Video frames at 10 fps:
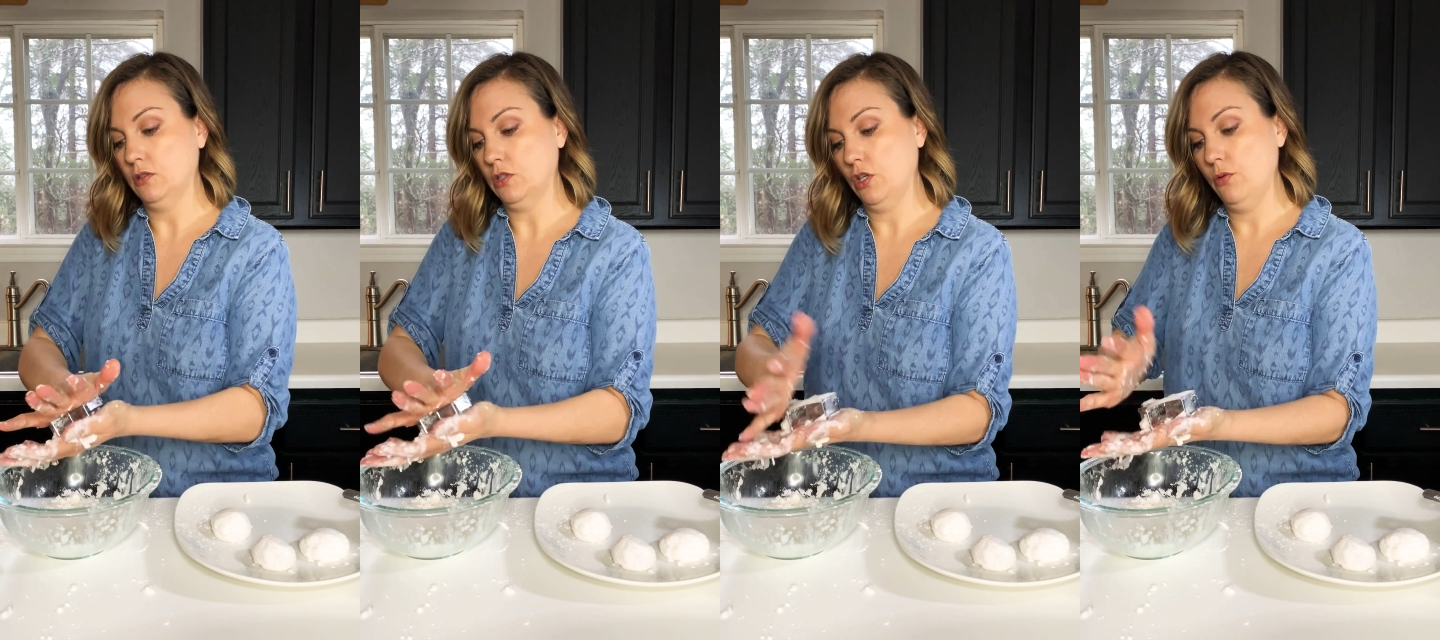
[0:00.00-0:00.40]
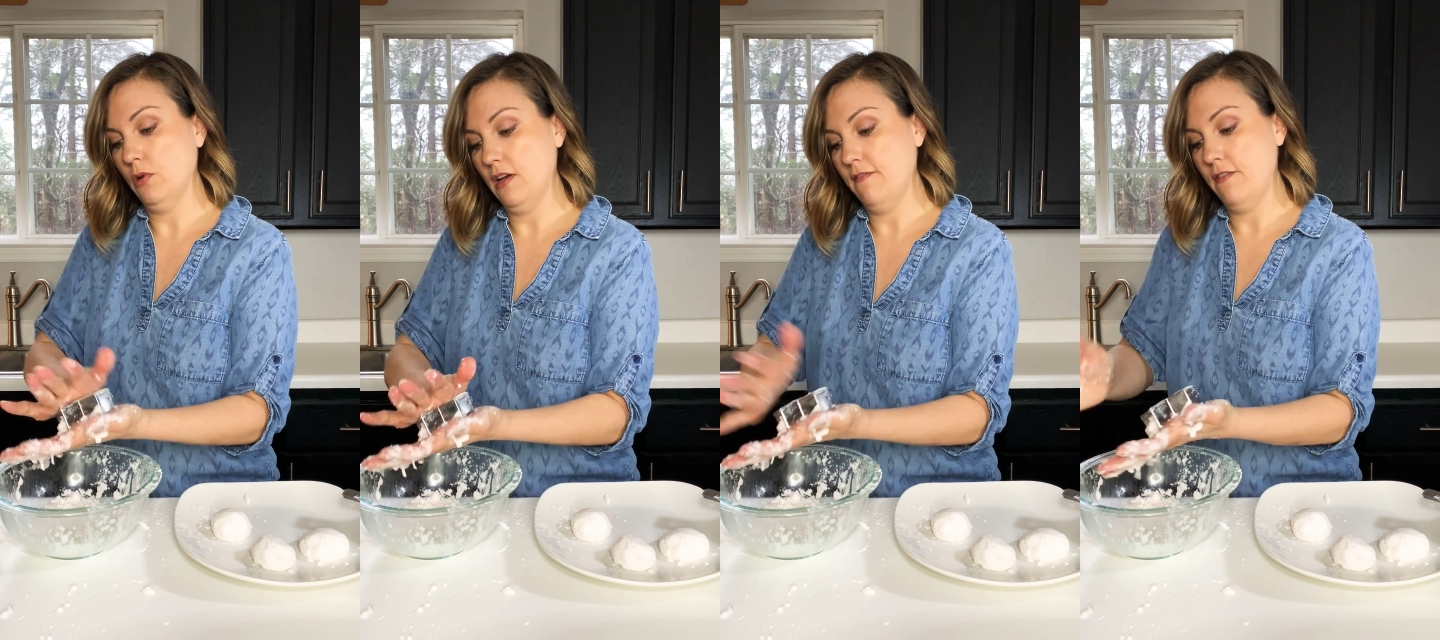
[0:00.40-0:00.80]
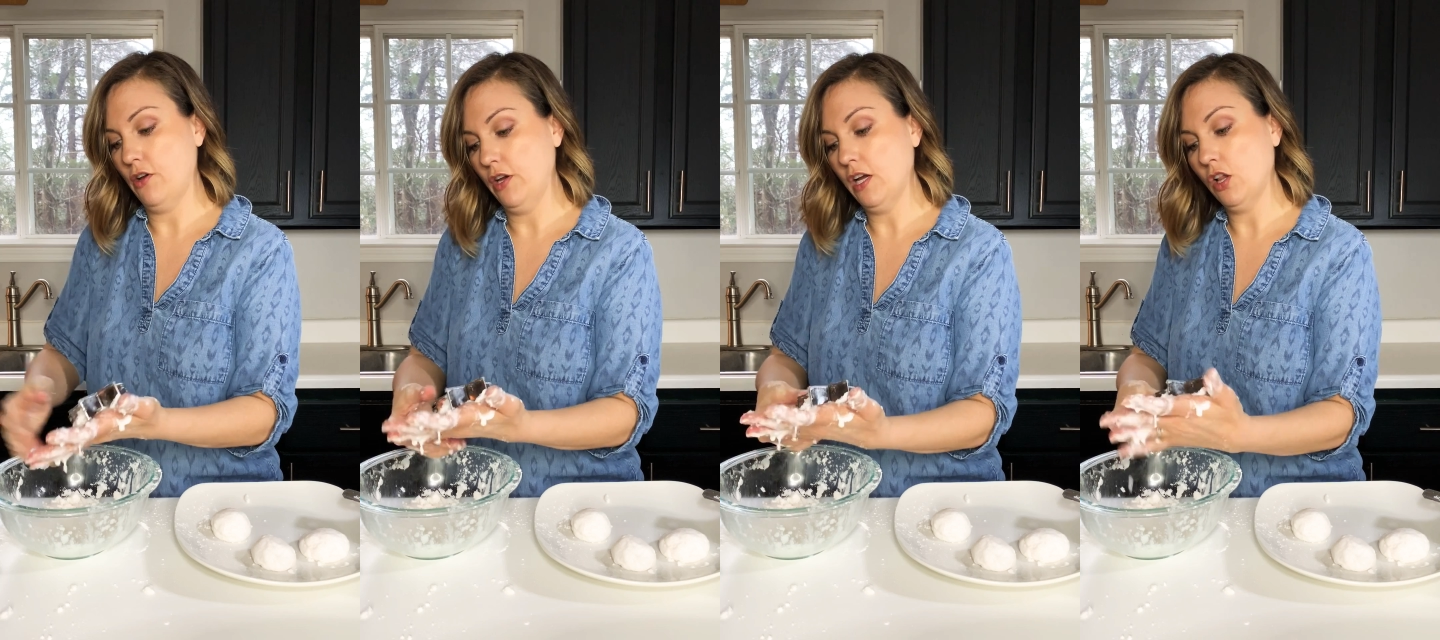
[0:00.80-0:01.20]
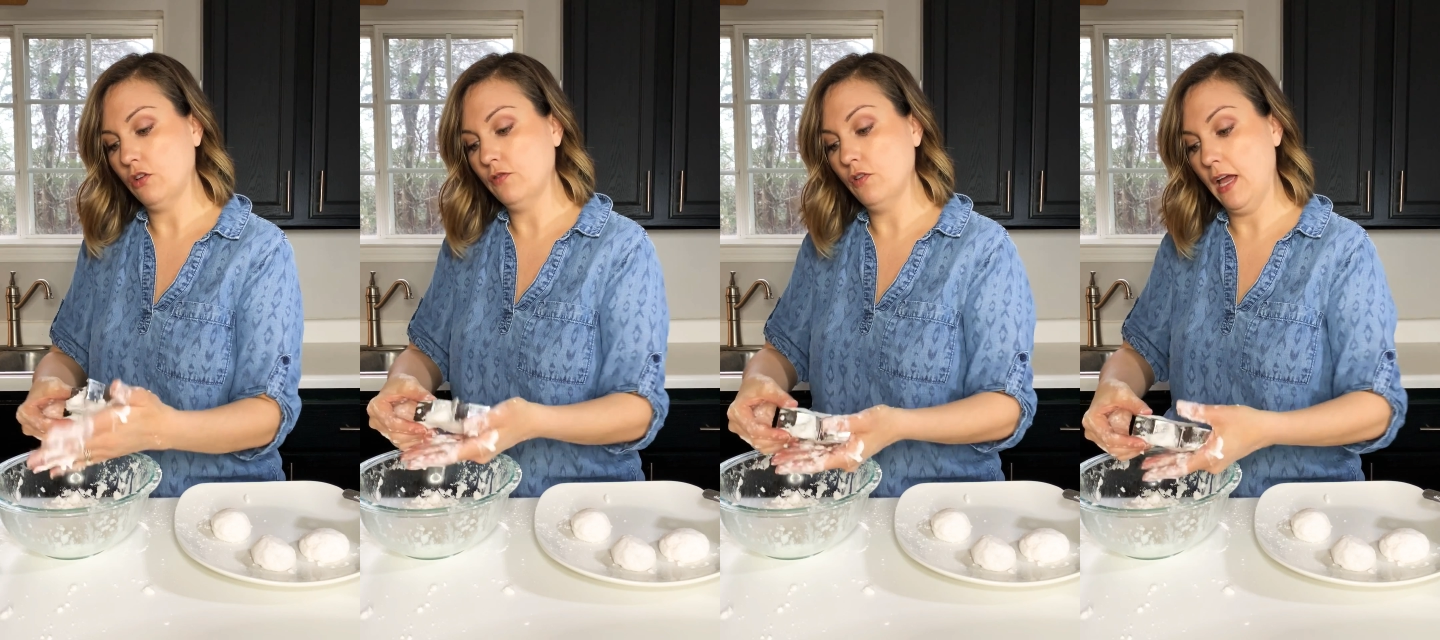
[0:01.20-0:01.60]
or you will have very
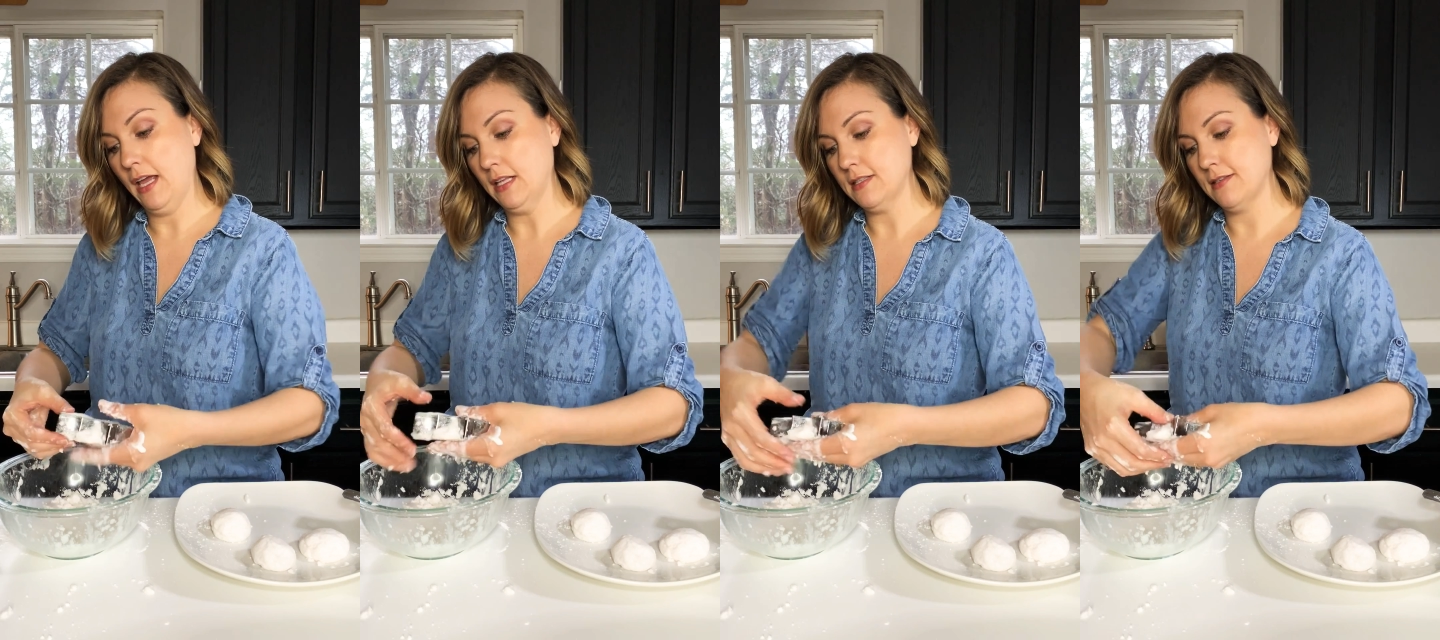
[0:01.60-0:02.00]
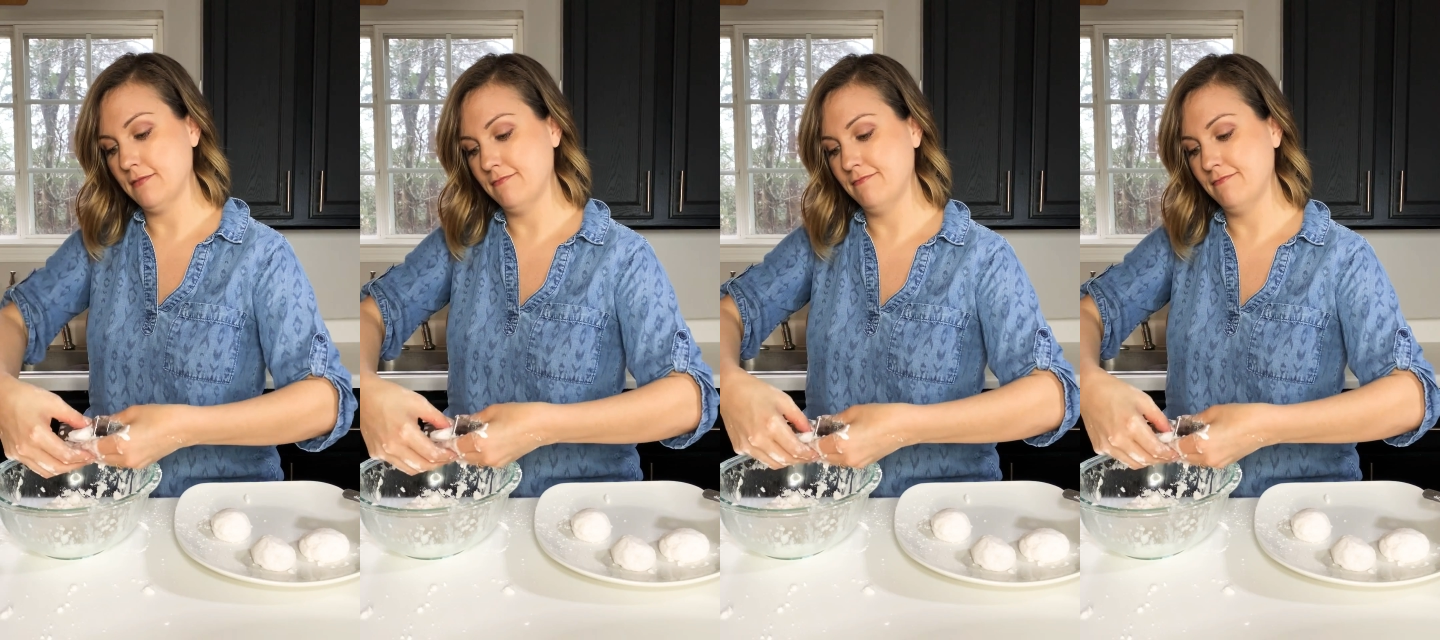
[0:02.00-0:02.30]
colorful hands.